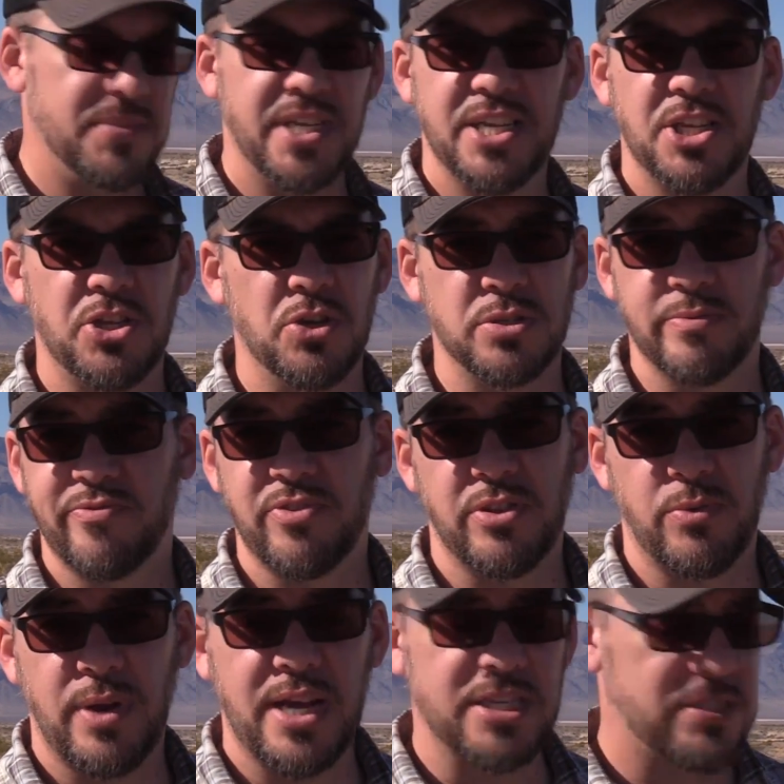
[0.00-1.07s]
didn't use them for
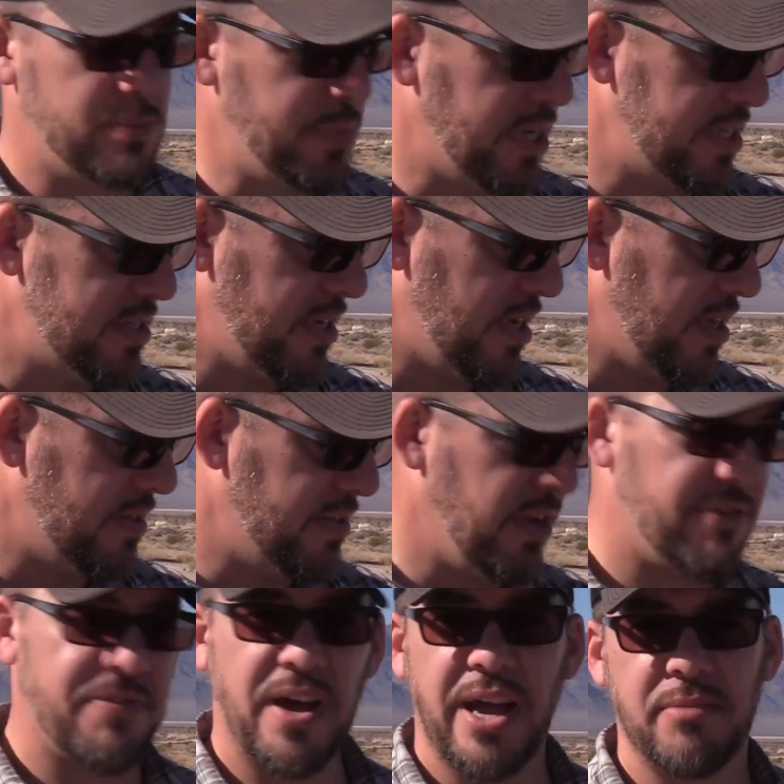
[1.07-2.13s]
the rest. But
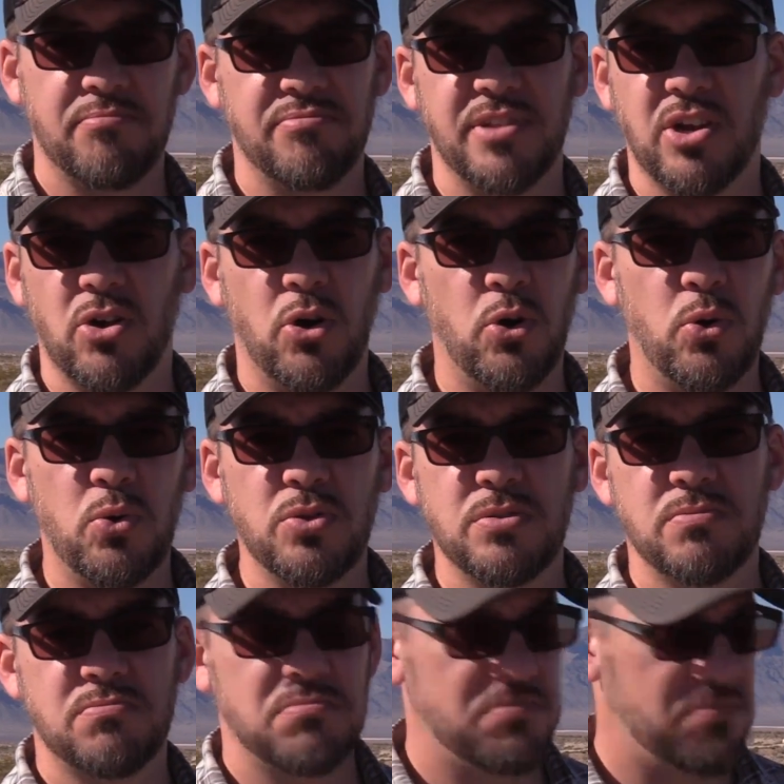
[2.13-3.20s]
they're fine, they're old,